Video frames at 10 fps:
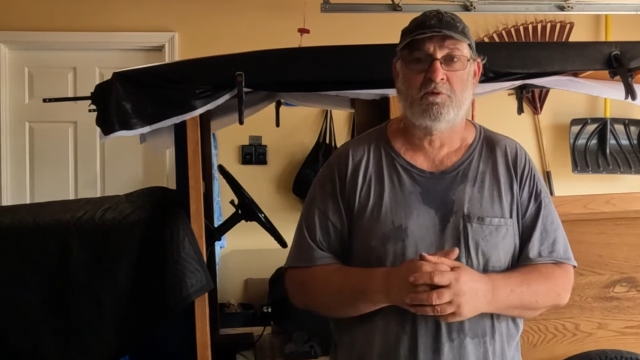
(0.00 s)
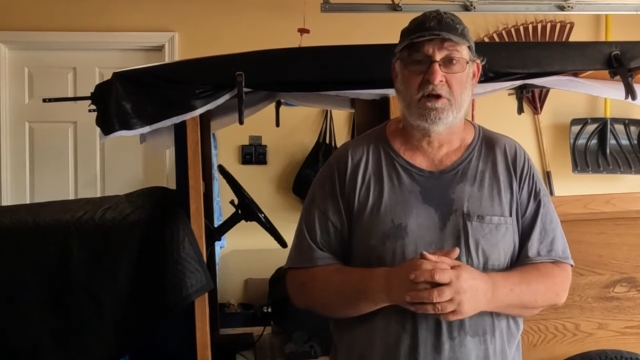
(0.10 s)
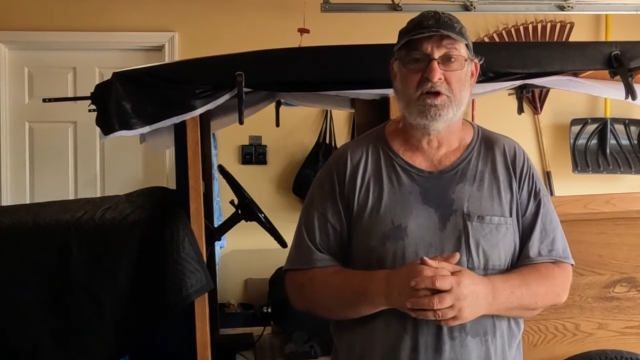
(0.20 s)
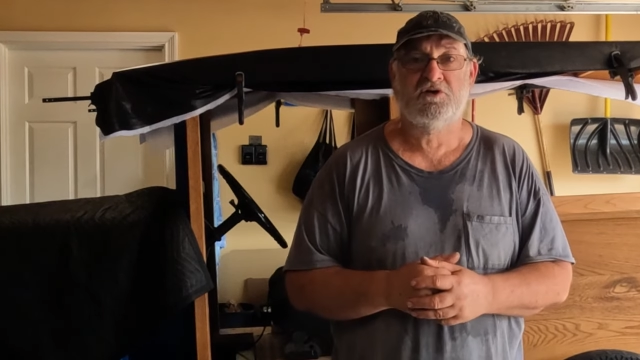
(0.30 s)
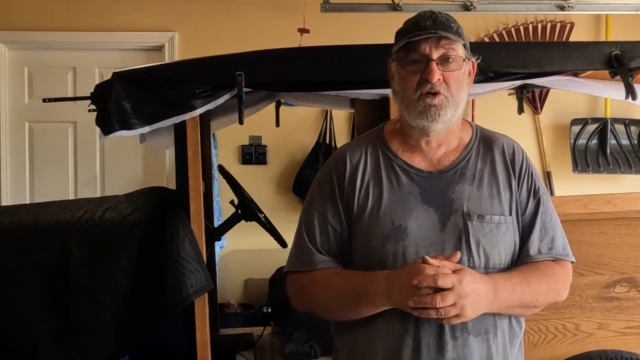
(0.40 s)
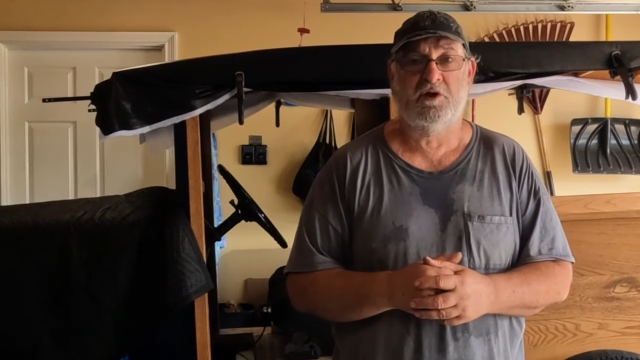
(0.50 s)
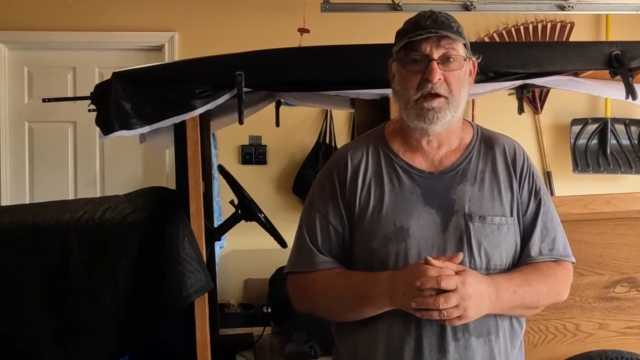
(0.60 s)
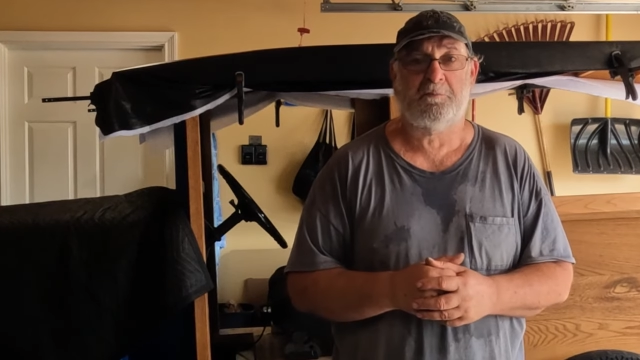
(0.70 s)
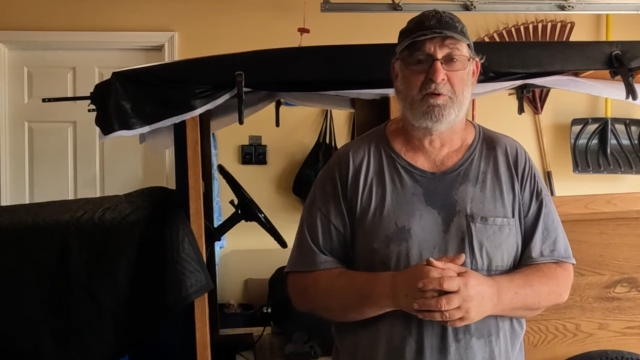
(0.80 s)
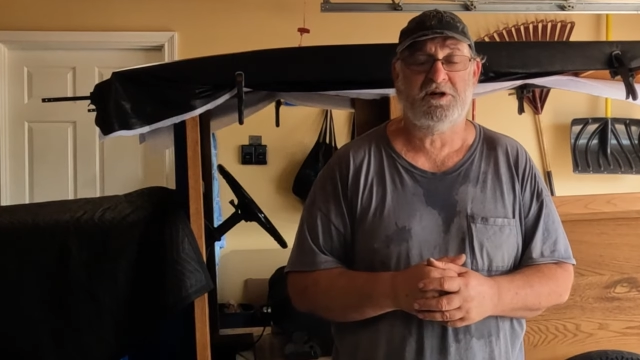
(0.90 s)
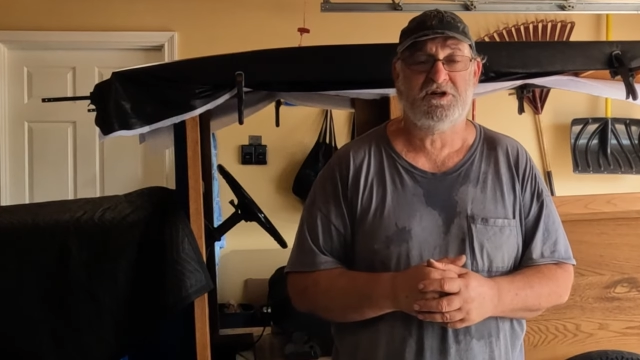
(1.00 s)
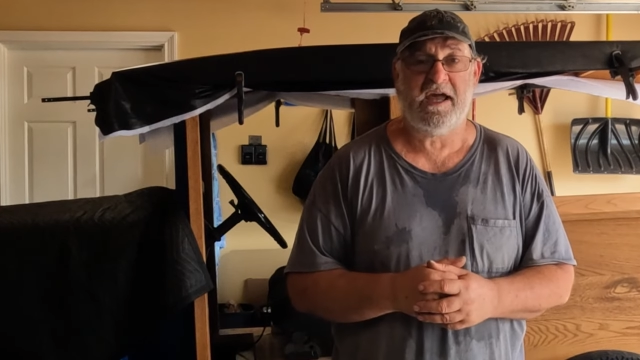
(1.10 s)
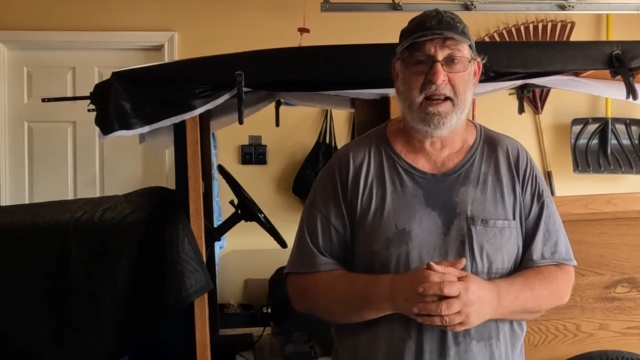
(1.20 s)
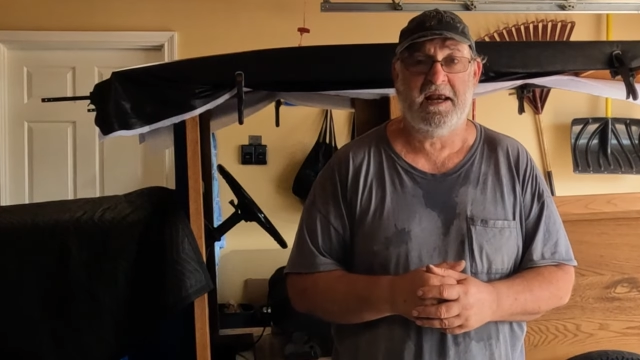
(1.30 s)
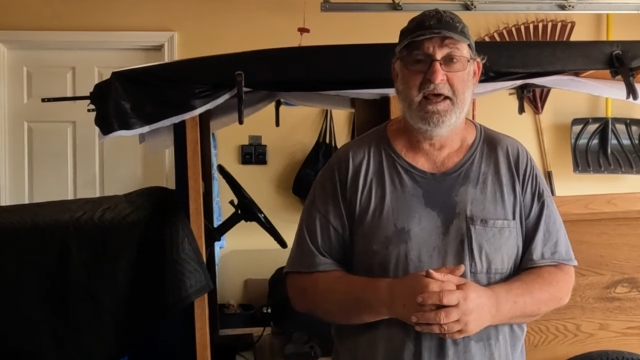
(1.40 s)
I really, truly
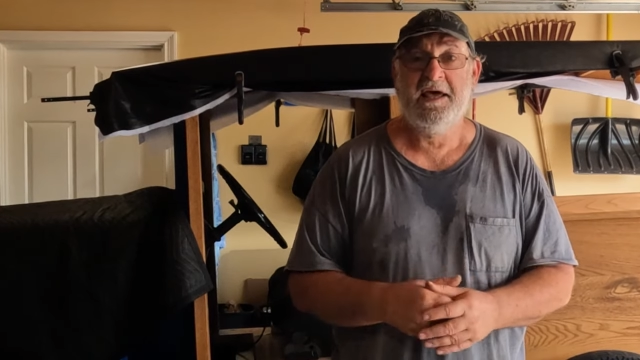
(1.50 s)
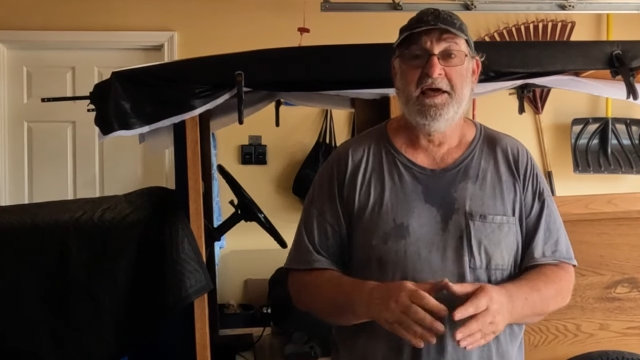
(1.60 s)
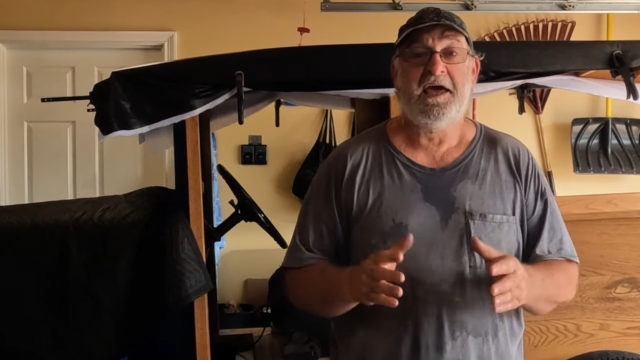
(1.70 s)
appreciate it.